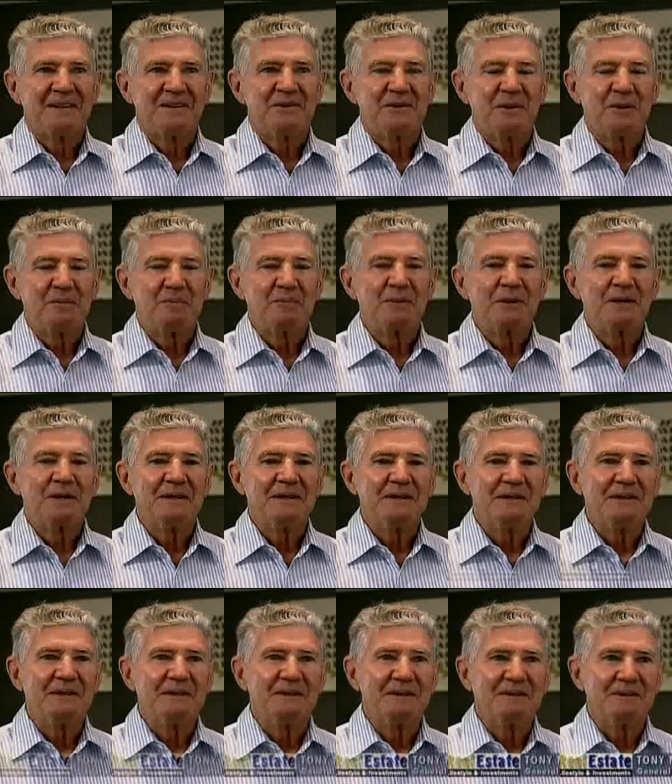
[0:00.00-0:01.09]
Tim,
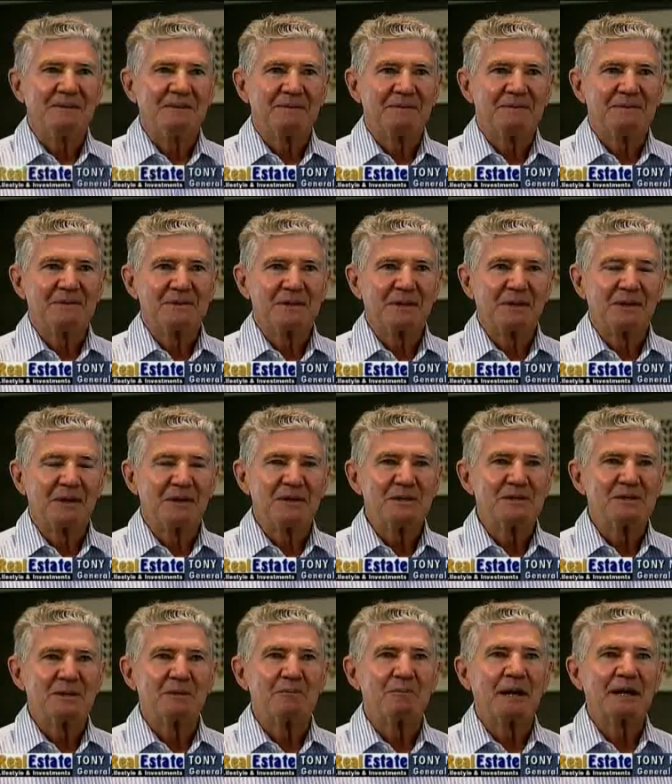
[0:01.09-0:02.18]
the
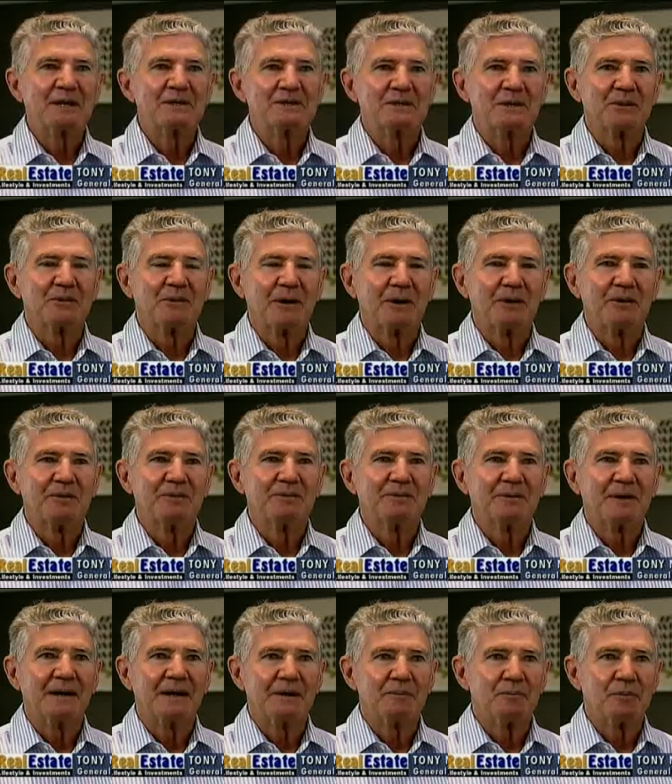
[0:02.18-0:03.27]
facilities in Banksia Grove
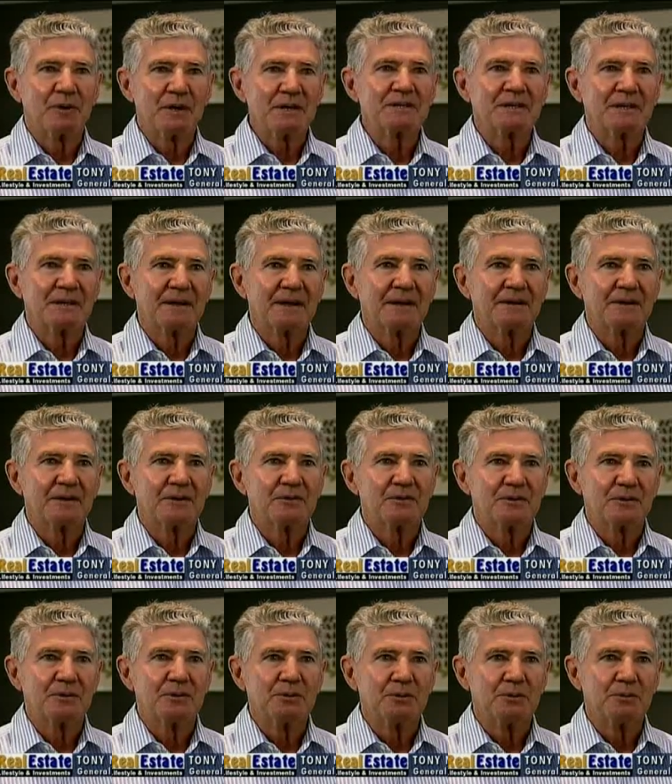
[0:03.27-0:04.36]
at present are
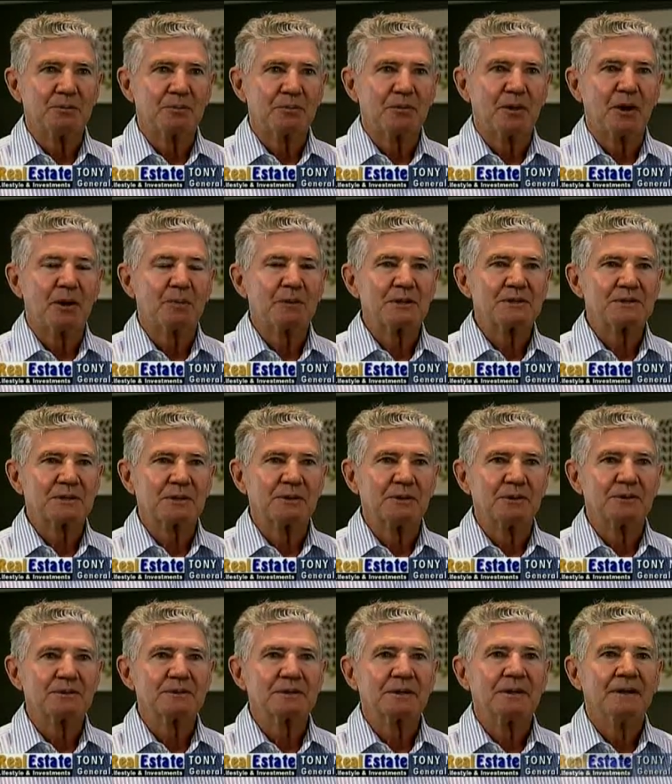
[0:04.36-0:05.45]
two primary
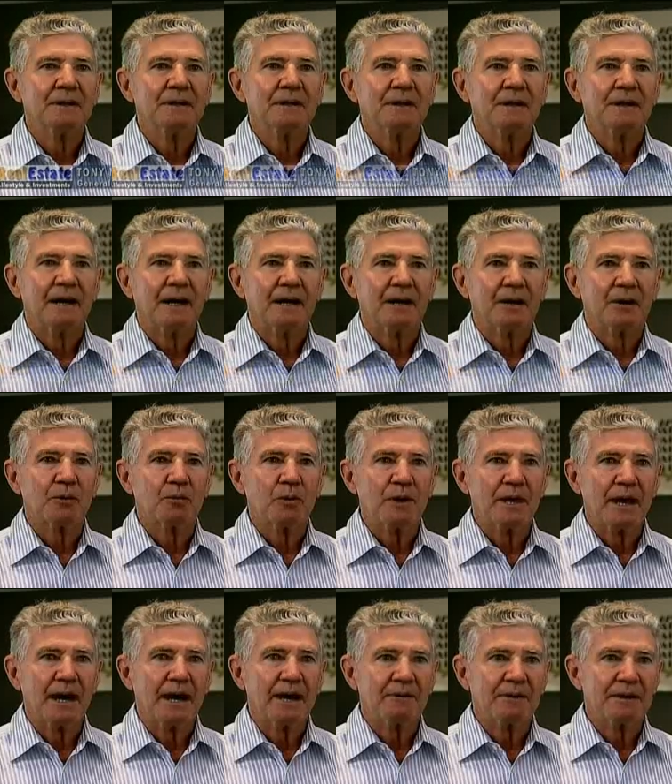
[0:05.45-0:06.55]
schools. Uh, we
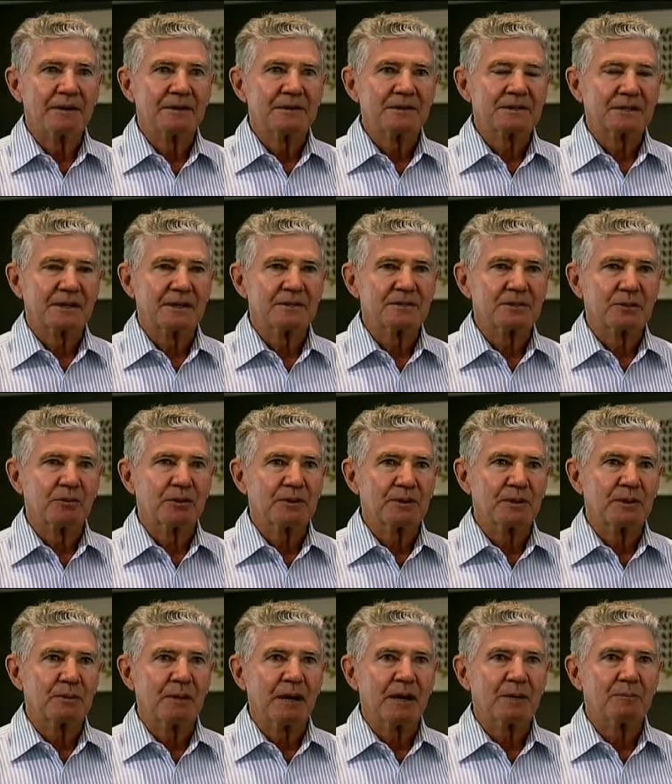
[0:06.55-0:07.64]
are in discussion with the
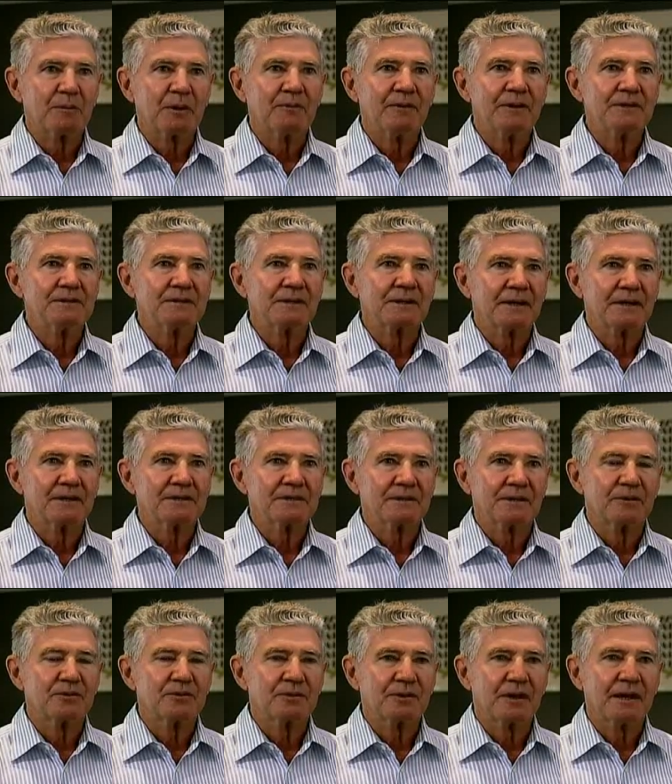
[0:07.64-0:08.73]
Department of Education
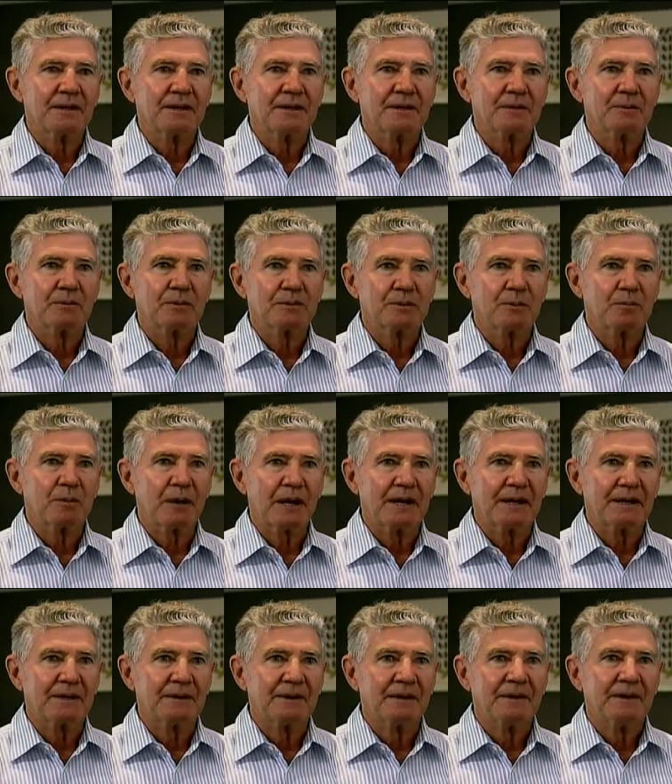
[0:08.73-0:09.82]
and Training to
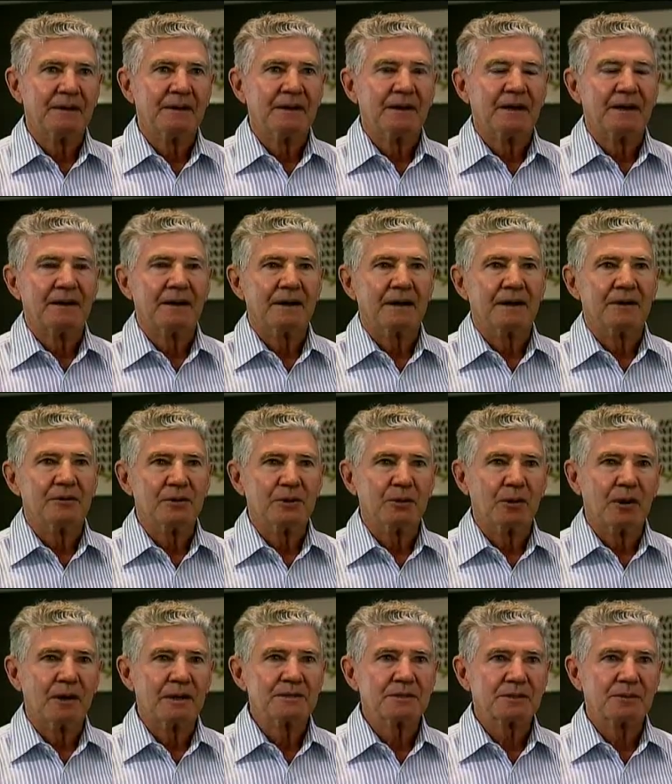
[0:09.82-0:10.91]
plan a, a new
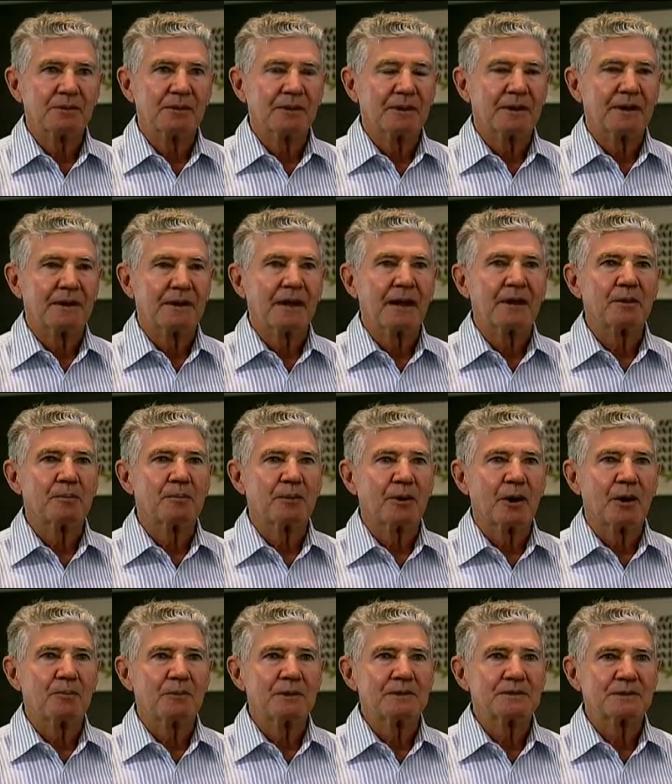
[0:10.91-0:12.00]
high school and another
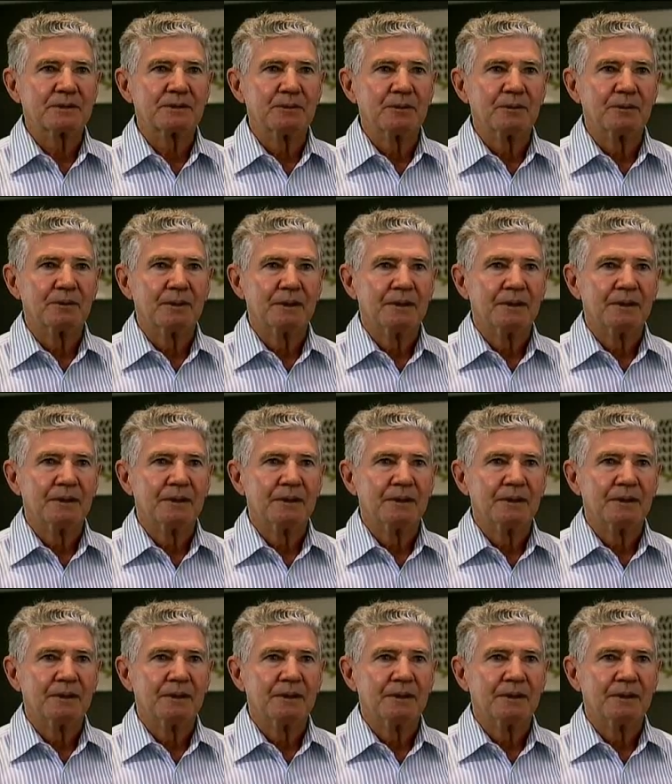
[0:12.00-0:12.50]
primary school.